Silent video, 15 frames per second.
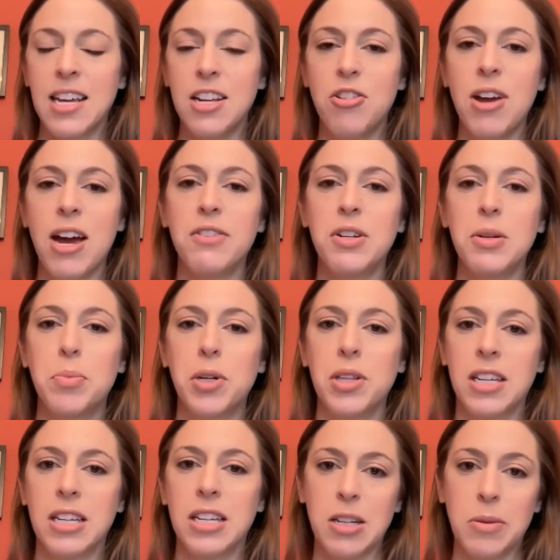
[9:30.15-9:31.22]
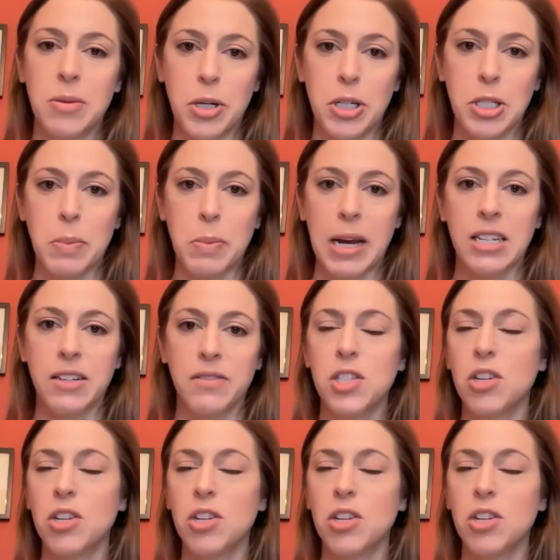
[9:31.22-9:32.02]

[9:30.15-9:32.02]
and you have to put things in perspective.